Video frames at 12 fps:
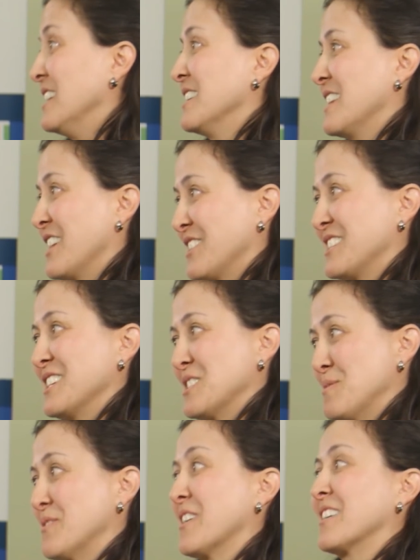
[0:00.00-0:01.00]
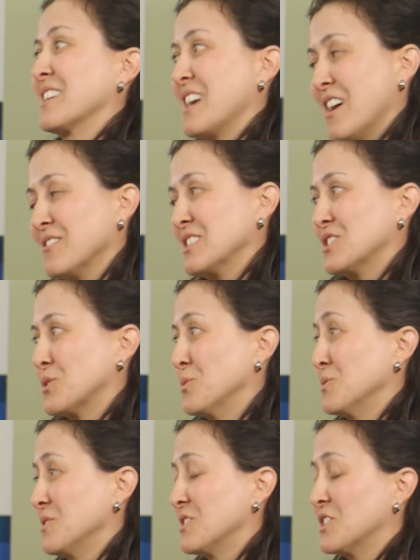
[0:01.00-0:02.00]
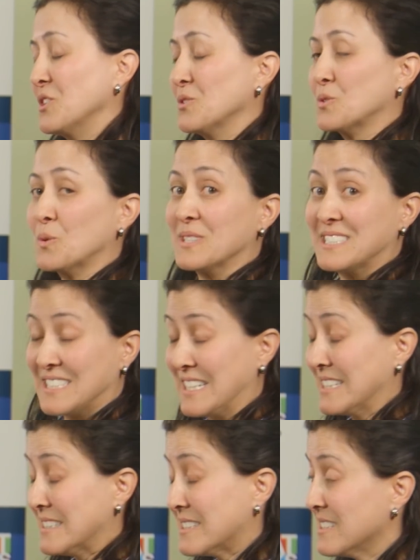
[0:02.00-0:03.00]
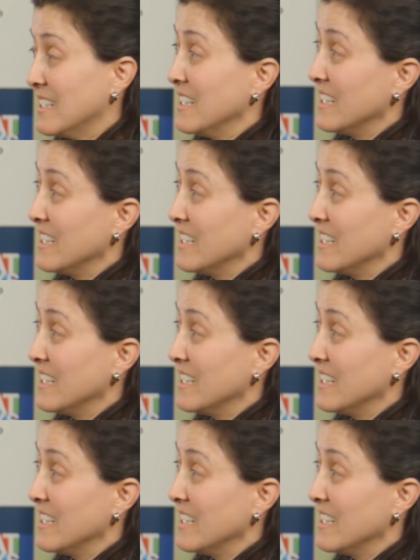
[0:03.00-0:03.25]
They tend to be very heavily skewed towards science